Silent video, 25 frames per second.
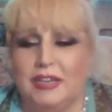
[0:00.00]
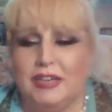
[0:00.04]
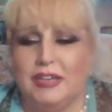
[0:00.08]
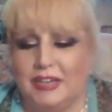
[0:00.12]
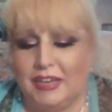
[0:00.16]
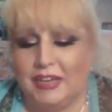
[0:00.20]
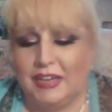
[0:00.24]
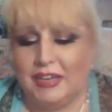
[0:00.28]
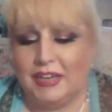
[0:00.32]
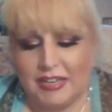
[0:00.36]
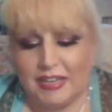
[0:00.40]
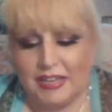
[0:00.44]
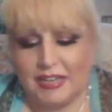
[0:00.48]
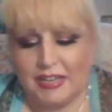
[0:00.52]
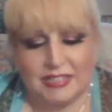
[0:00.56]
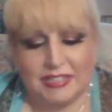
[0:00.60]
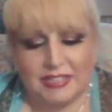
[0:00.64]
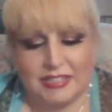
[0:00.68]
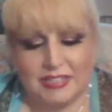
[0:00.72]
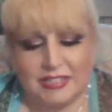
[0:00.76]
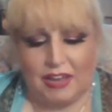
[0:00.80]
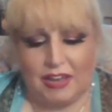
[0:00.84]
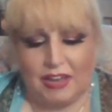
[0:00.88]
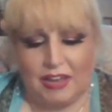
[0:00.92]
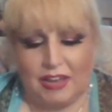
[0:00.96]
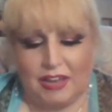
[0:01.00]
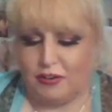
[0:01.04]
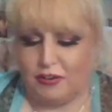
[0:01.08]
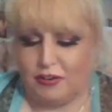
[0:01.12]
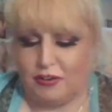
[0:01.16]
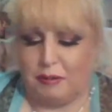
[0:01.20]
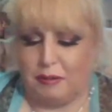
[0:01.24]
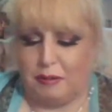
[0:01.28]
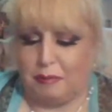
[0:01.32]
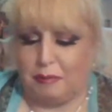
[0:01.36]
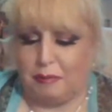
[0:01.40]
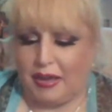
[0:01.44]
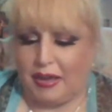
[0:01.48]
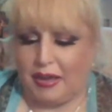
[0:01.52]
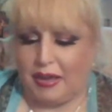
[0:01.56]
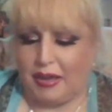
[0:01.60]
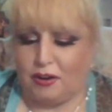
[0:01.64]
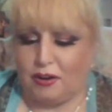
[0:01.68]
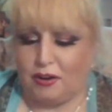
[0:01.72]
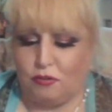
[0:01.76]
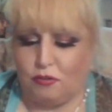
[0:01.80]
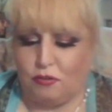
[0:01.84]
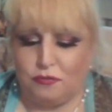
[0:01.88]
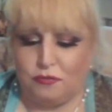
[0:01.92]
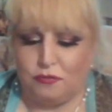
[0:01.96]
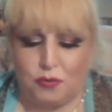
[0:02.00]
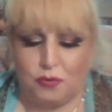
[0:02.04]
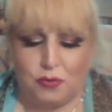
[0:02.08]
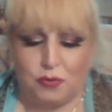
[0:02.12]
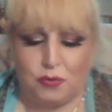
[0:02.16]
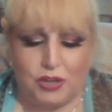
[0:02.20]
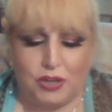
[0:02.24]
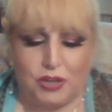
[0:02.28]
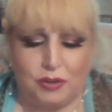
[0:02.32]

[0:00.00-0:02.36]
is definitely paying off for you.